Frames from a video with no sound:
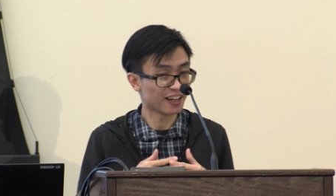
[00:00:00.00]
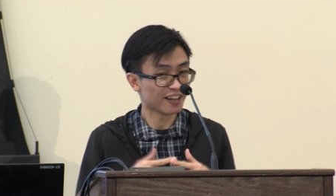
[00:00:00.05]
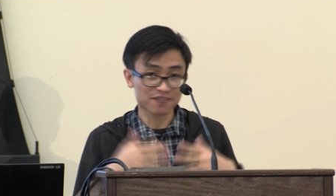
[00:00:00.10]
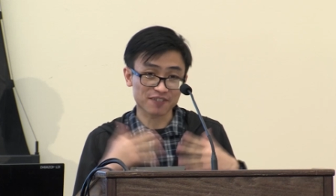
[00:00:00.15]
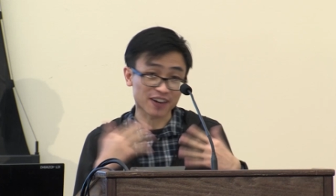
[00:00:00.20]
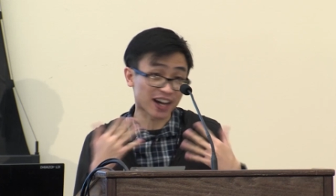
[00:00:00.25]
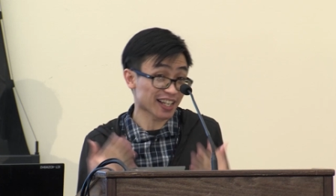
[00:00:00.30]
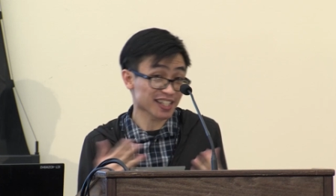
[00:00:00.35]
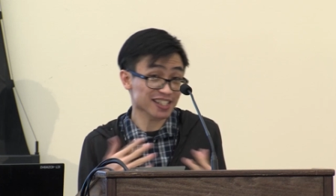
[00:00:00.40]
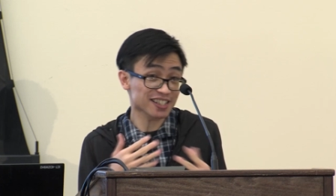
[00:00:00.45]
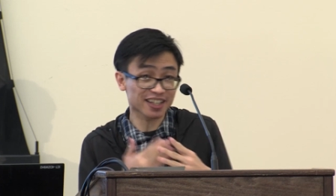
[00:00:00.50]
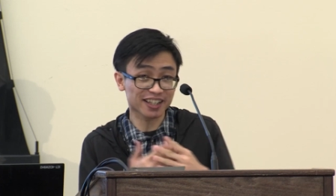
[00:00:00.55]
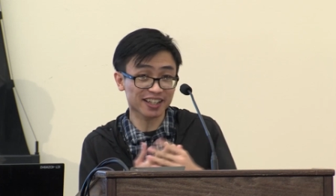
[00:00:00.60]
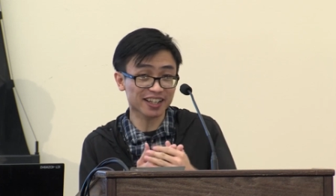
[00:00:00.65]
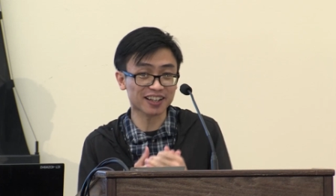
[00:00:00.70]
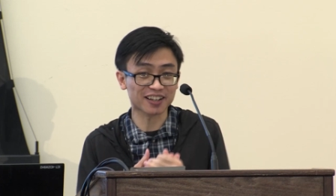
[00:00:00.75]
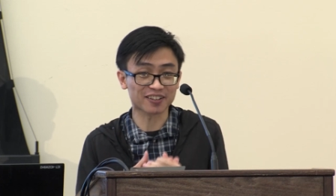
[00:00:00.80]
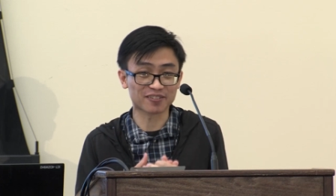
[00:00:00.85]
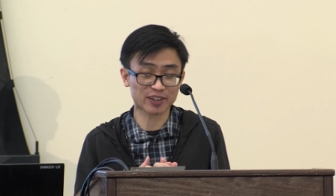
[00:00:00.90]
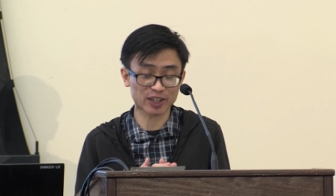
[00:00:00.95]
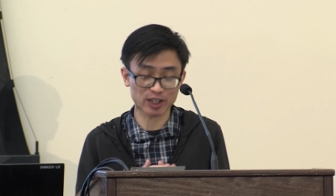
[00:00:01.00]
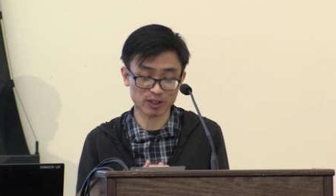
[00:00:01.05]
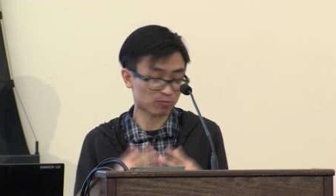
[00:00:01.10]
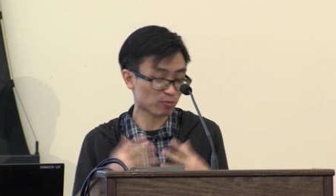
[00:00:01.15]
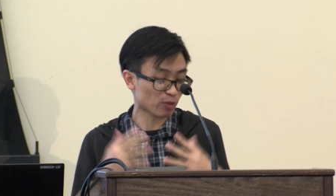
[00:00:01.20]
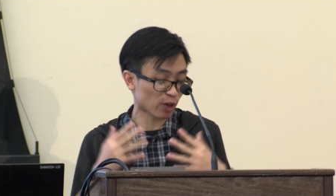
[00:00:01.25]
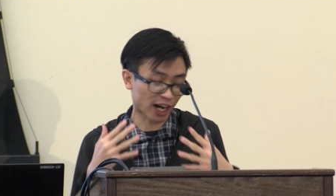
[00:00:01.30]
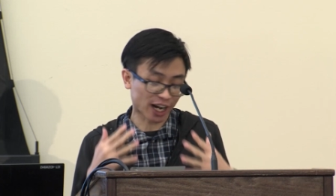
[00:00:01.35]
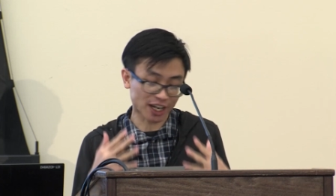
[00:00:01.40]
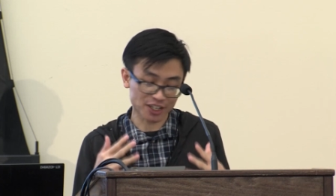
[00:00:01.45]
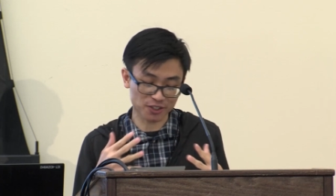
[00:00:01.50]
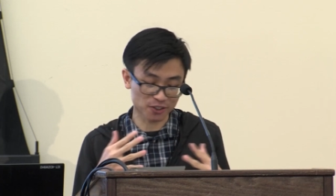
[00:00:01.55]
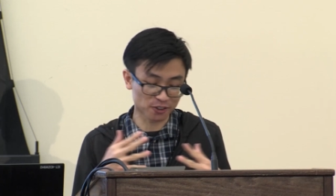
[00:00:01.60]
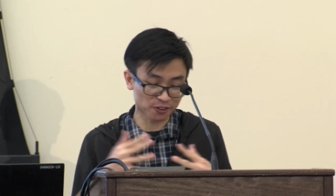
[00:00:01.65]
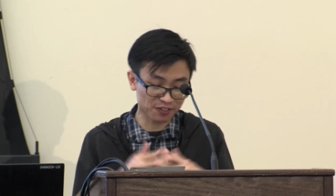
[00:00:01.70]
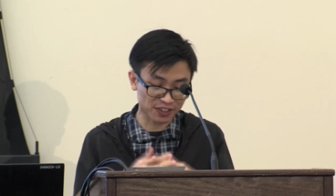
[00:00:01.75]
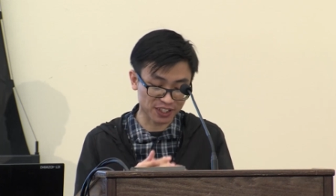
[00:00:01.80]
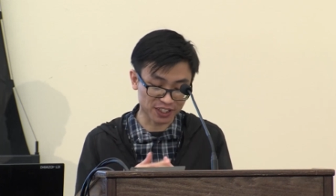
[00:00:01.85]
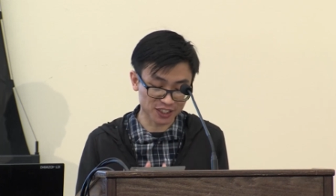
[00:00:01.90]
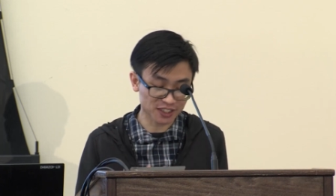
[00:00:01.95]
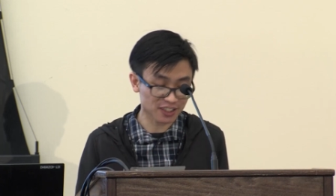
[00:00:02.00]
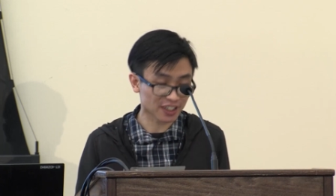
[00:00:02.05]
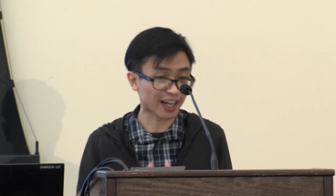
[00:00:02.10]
fascinating and very practical field.